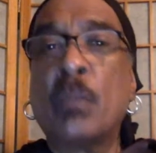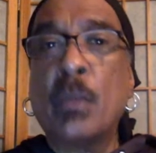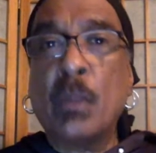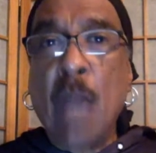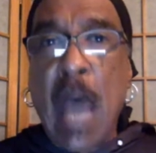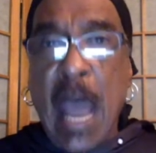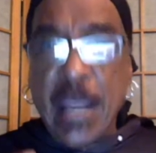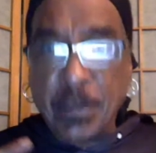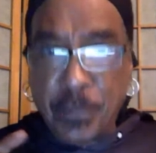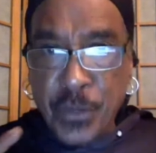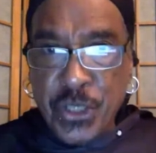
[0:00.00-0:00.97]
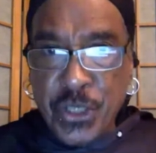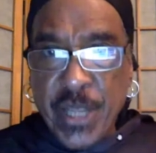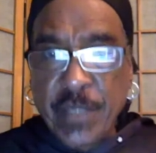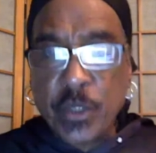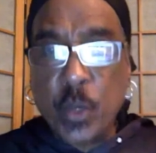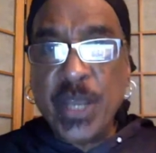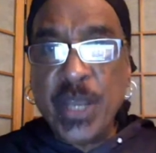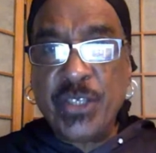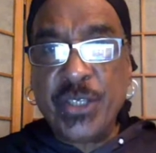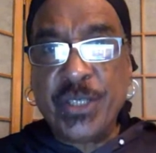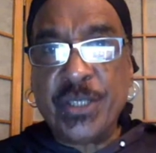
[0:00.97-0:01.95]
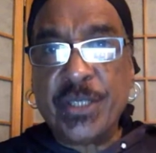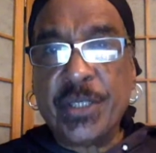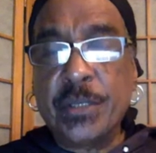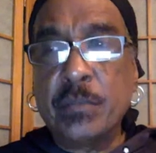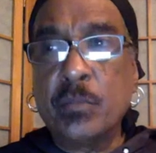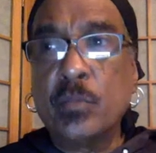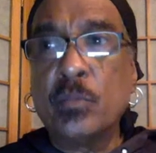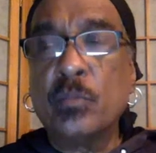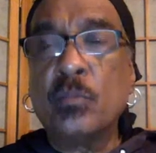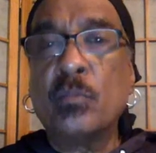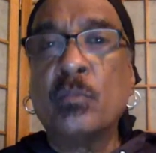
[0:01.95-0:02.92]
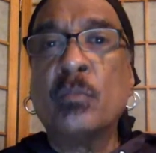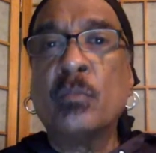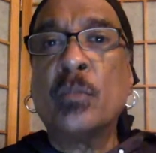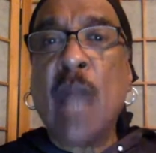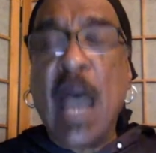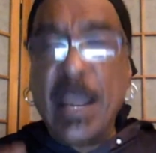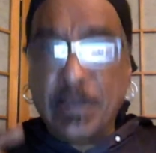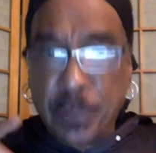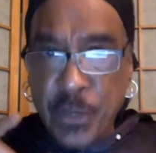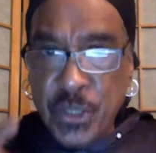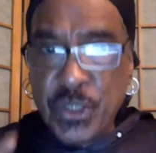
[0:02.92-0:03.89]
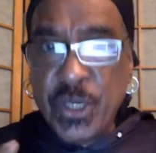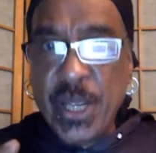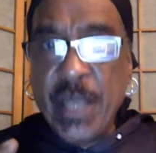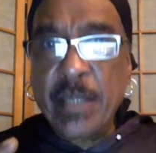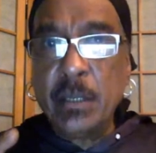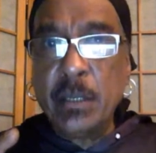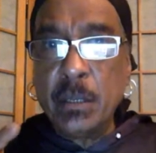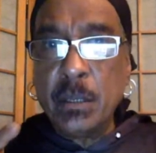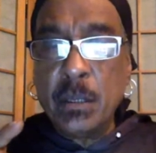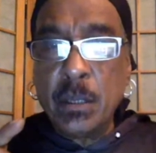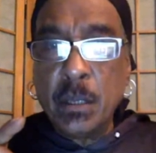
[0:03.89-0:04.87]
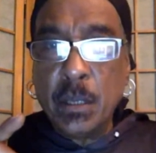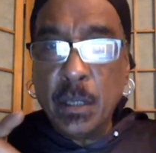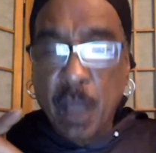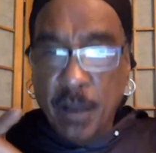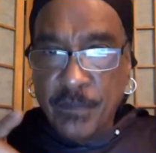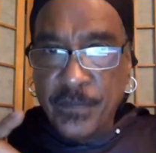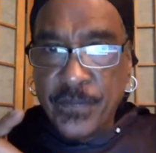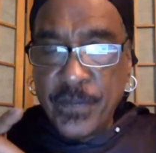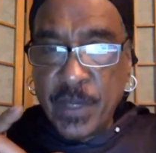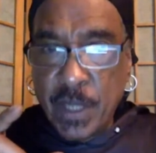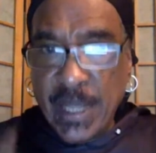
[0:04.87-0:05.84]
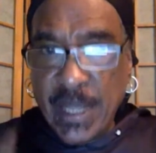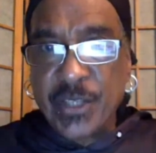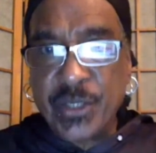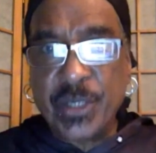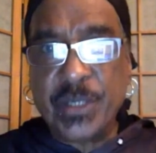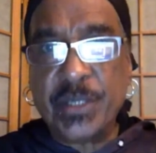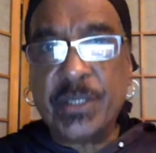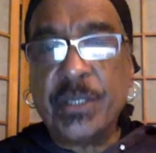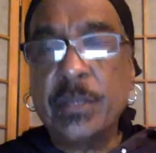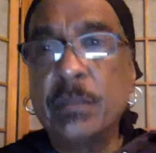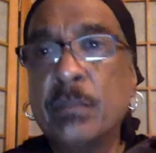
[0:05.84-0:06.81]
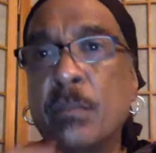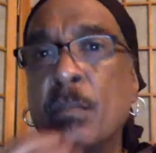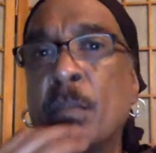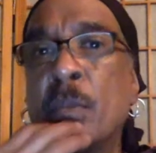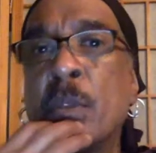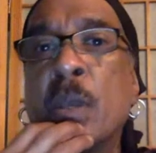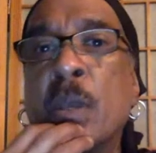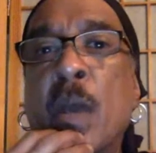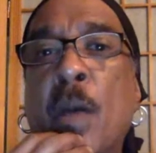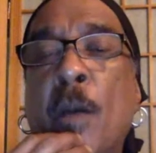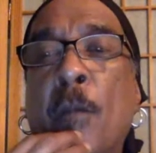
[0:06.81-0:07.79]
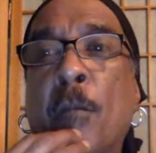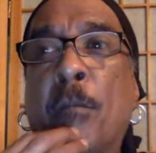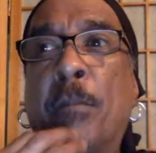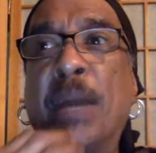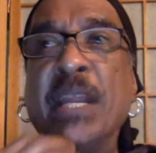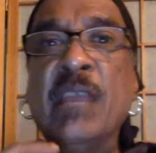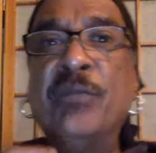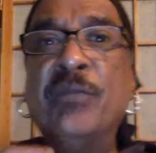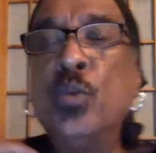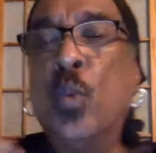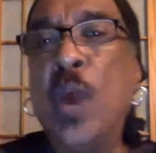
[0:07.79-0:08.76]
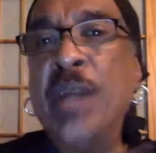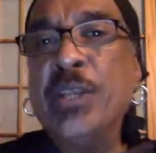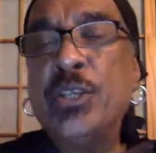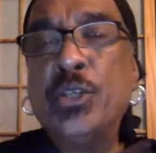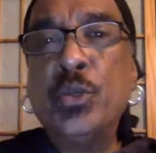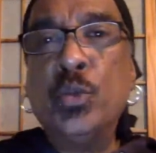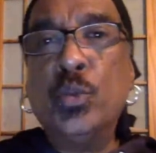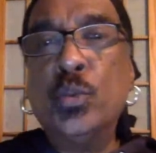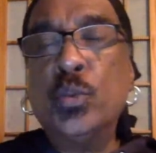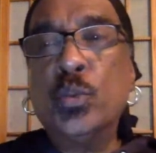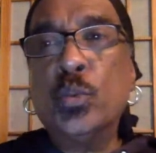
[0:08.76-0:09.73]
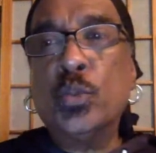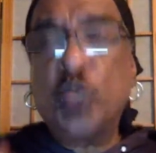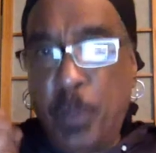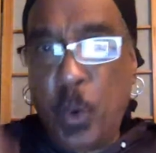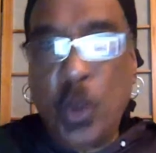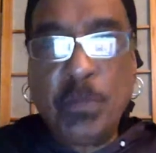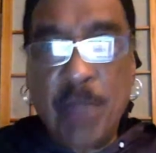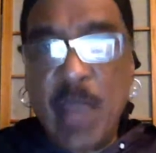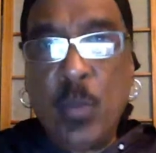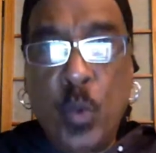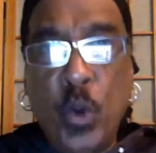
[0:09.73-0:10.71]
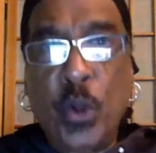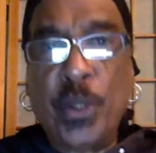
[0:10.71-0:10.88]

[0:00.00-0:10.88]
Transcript: I appreciate donations. I appreciate love collections. But if you wanted to support my work,